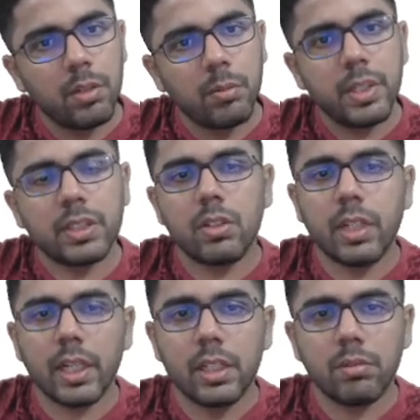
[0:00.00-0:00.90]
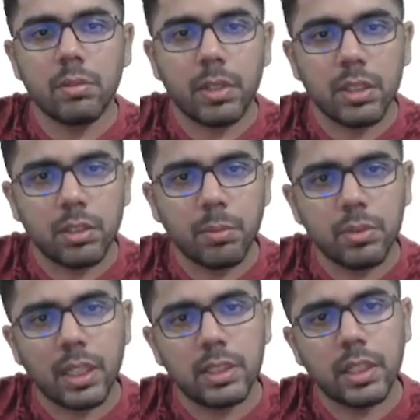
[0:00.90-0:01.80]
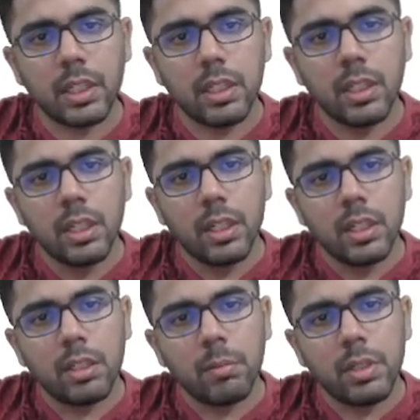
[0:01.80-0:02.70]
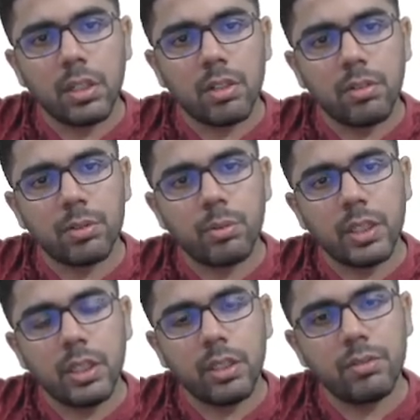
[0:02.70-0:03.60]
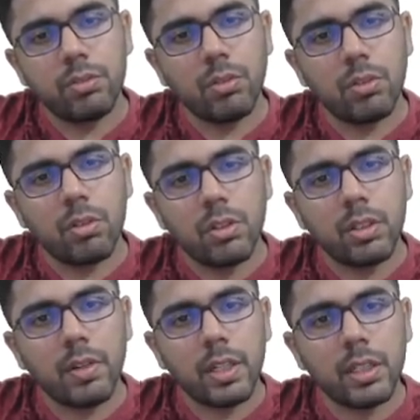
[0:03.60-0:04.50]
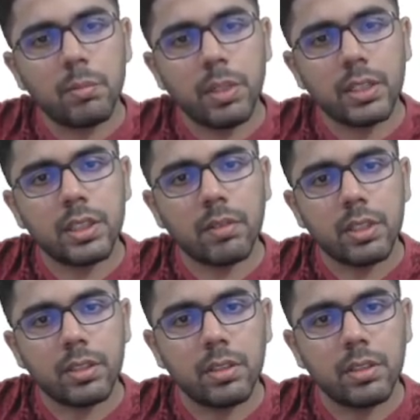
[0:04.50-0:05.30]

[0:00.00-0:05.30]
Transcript: Based on negative remainder. Suppose I'll say remainder of 24 divided by 7.